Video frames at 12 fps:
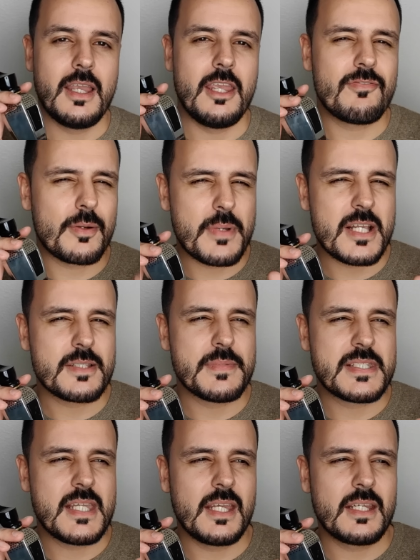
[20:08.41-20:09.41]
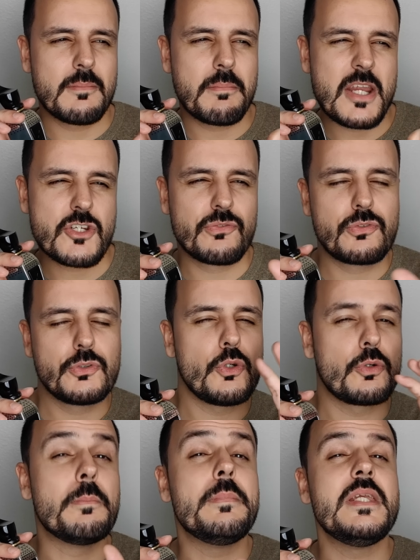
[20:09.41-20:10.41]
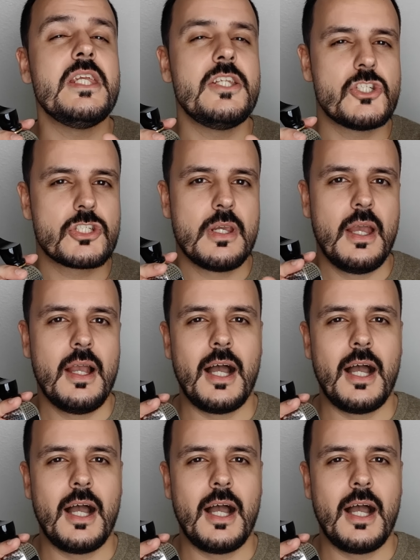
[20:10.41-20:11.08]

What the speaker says: if I'm not mistaken, passion fruit or peach.